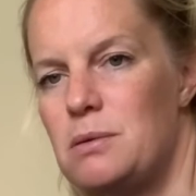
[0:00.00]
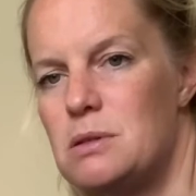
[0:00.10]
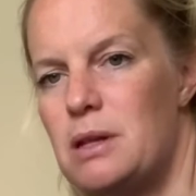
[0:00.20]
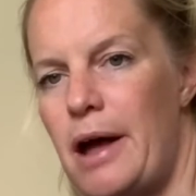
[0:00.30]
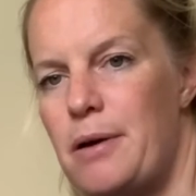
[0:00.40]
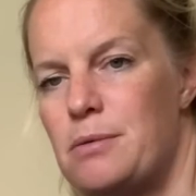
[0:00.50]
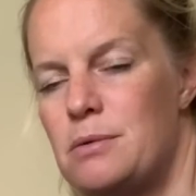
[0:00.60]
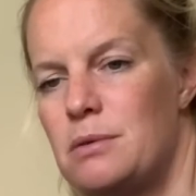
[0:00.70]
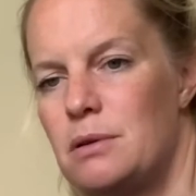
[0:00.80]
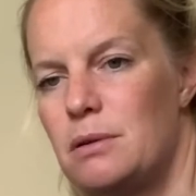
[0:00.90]

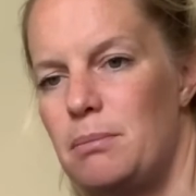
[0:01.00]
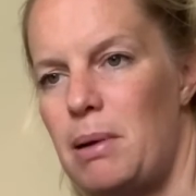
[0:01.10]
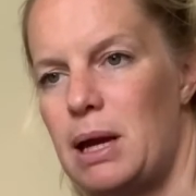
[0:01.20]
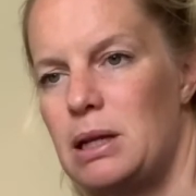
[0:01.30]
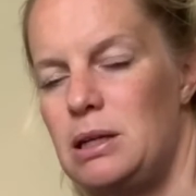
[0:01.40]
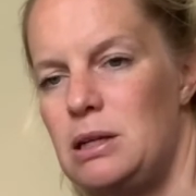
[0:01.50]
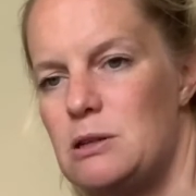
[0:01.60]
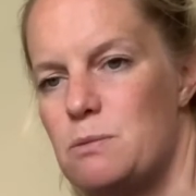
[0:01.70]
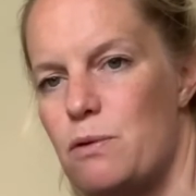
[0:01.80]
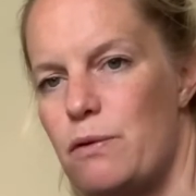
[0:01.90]
down, back
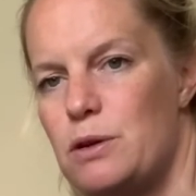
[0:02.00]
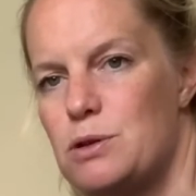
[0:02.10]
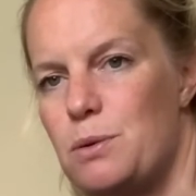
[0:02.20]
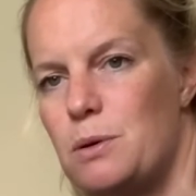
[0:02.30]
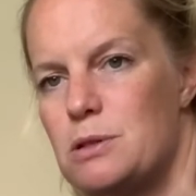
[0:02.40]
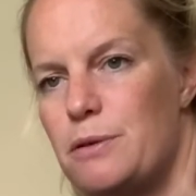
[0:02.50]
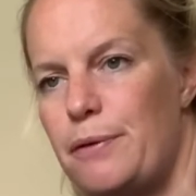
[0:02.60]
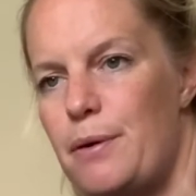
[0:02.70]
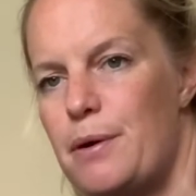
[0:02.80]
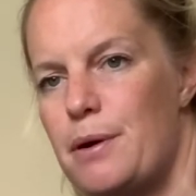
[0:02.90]
knees moving towards the
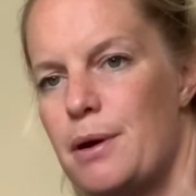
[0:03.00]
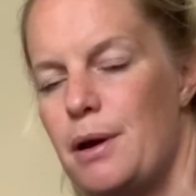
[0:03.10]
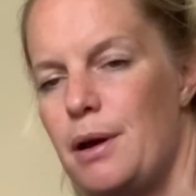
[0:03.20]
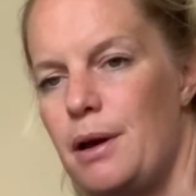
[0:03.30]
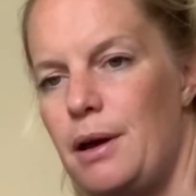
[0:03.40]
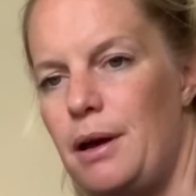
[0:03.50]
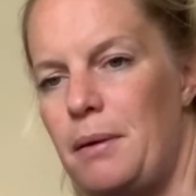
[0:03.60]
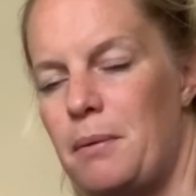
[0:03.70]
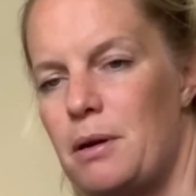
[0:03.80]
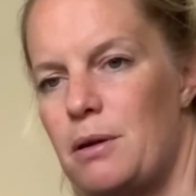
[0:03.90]
floor,
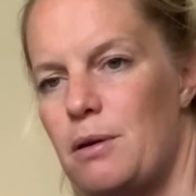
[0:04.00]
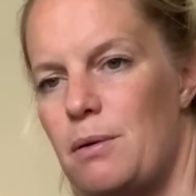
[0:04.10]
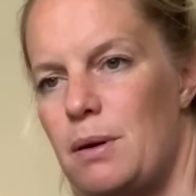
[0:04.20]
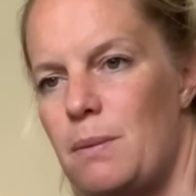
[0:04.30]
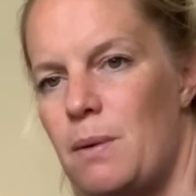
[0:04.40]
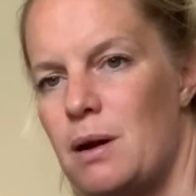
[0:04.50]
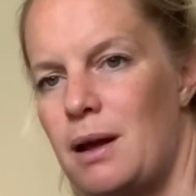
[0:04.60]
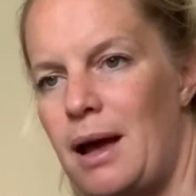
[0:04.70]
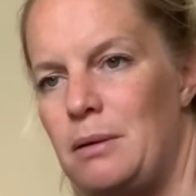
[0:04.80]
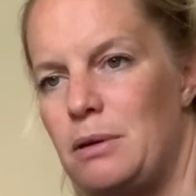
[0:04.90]
and we're going to go in
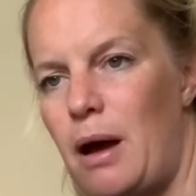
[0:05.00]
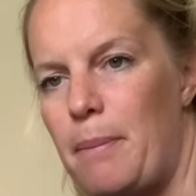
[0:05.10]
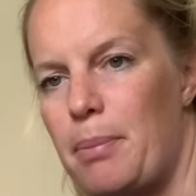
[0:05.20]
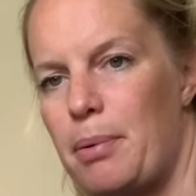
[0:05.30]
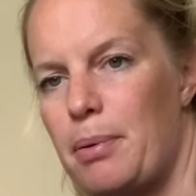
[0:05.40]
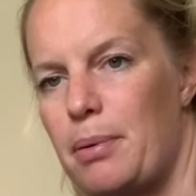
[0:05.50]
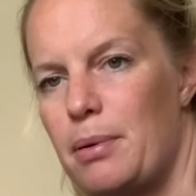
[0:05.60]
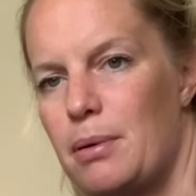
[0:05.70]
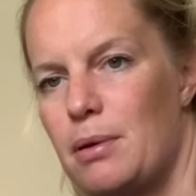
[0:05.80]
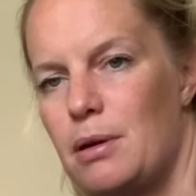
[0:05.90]
1 count up.
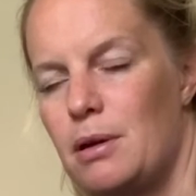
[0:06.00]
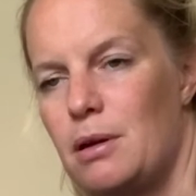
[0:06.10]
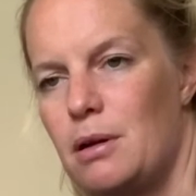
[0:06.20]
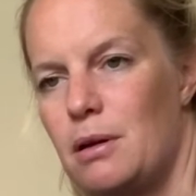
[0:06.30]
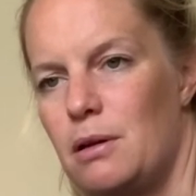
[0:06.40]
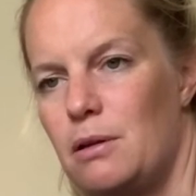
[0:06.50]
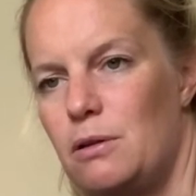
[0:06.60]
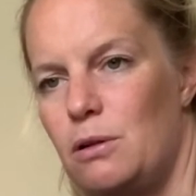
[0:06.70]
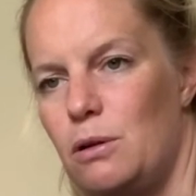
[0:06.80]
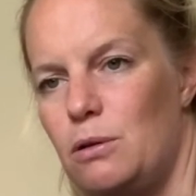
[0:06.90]

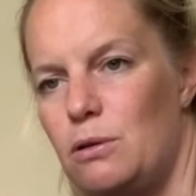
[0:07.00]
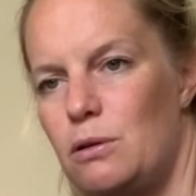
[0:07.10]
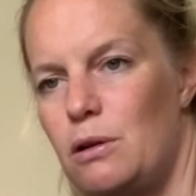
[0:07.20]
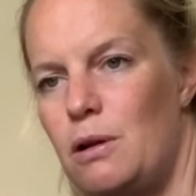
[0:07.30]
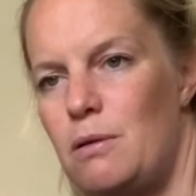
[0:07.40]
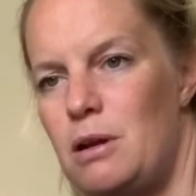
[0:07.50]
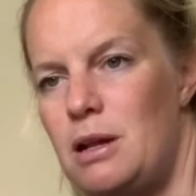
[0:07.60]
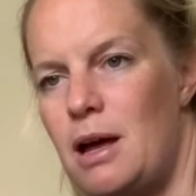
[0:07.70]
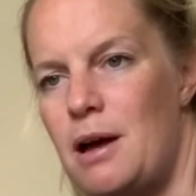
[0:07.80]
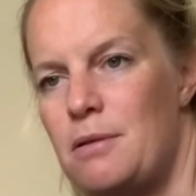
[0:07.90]
So slowly
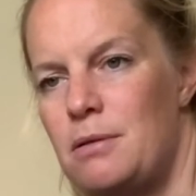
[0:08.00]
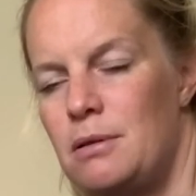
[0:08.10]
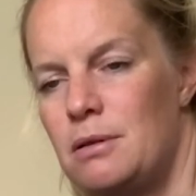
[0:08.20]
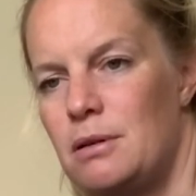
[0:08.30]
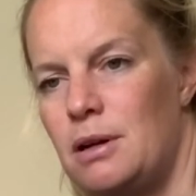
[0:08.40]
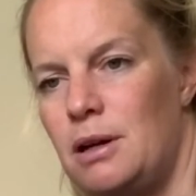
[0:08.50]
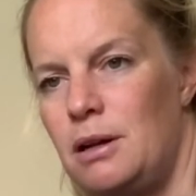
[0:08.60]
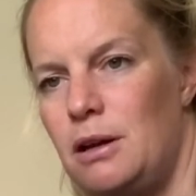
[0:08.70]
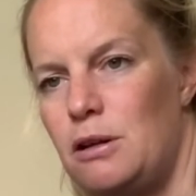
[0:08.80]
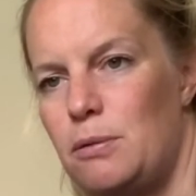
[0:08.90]
down
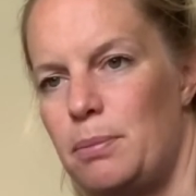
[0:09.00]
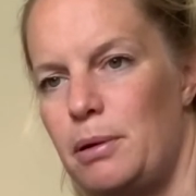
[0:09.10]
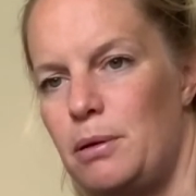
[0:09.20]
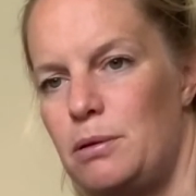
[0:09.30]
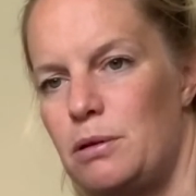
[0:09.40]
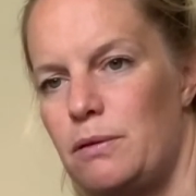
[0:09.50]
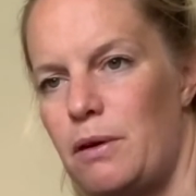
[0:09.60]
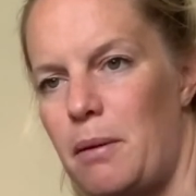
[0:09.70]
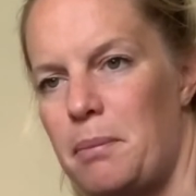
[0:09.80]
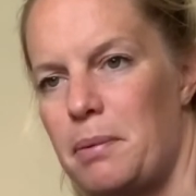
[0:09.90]
and explosive up.